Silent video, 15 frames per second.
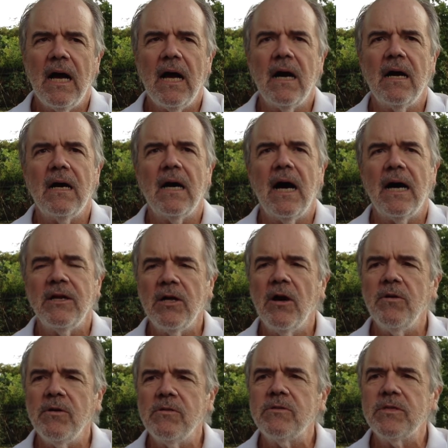Uh, I
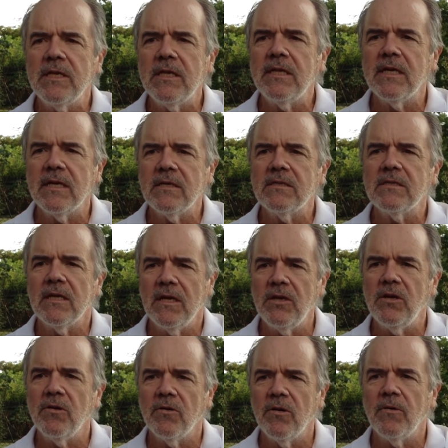know you see things
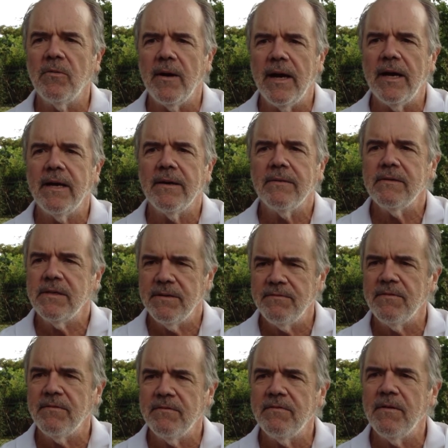in your way,
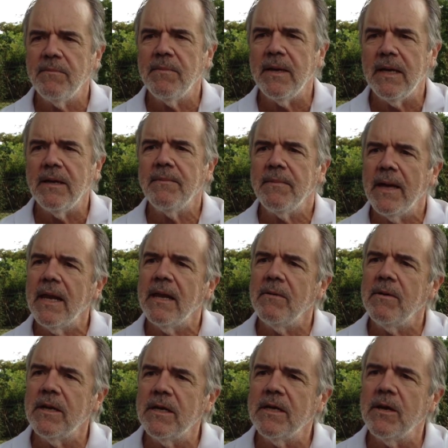different from me, and I
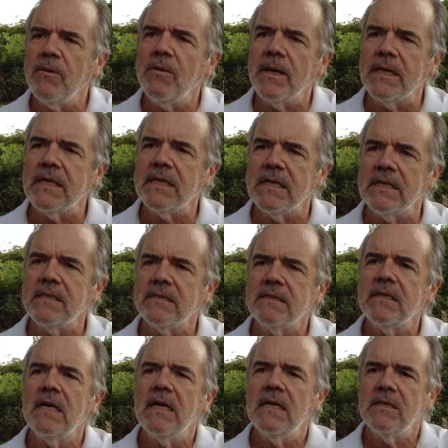want to know what it
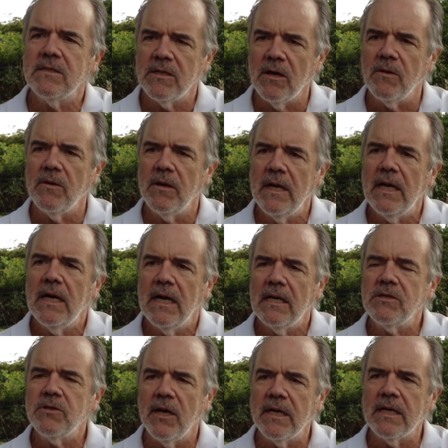is. So
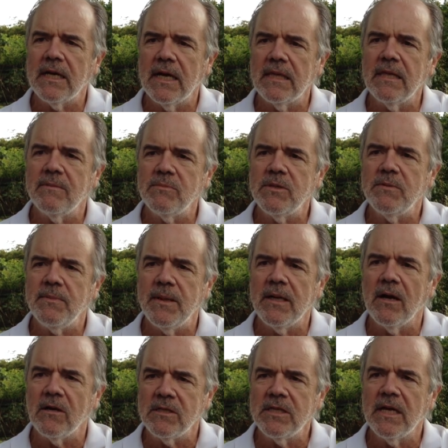I try to get them to
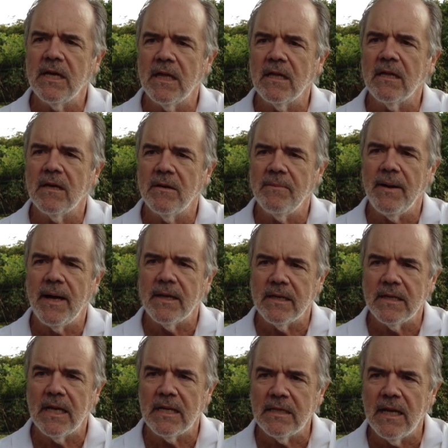be articulate about
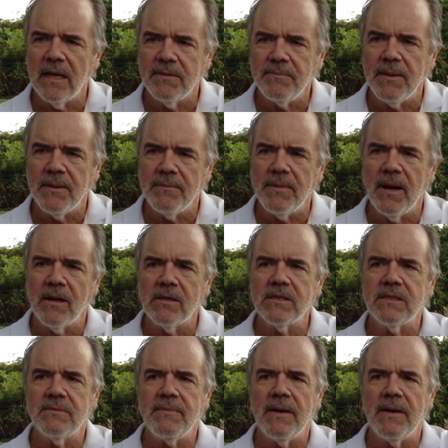it and not be embarrassed